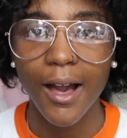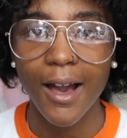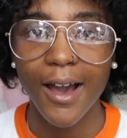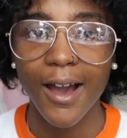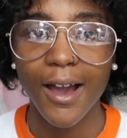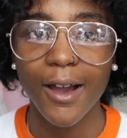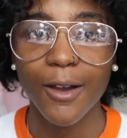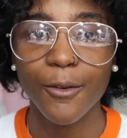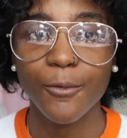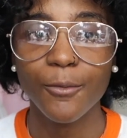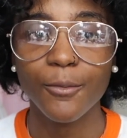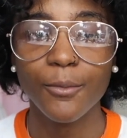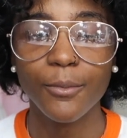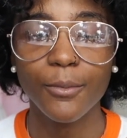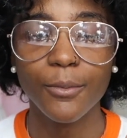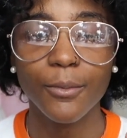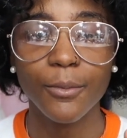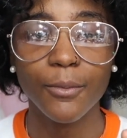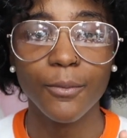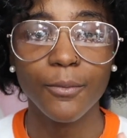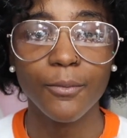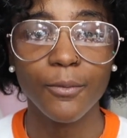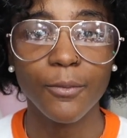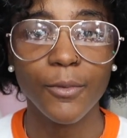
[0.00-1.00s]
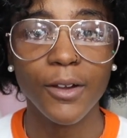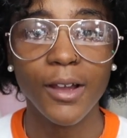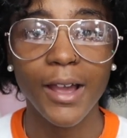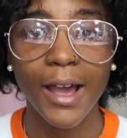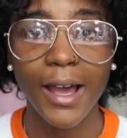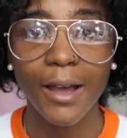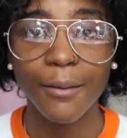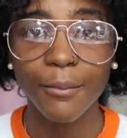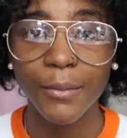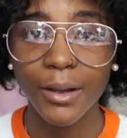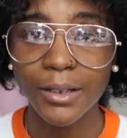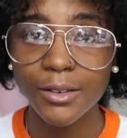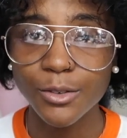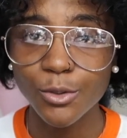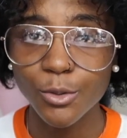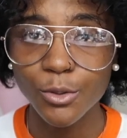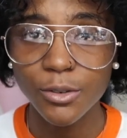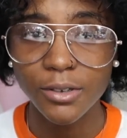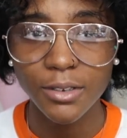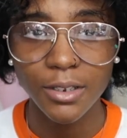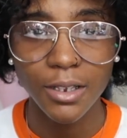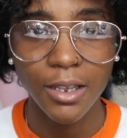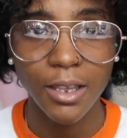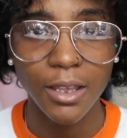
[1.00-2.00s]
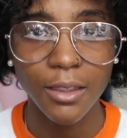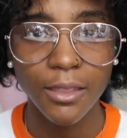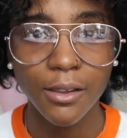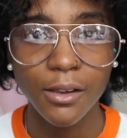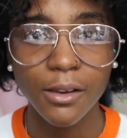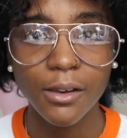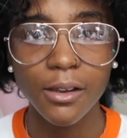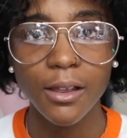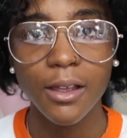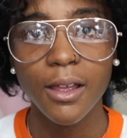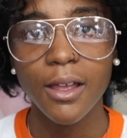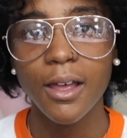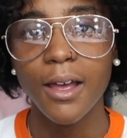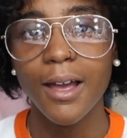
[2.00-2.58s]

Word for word: I got my tools together.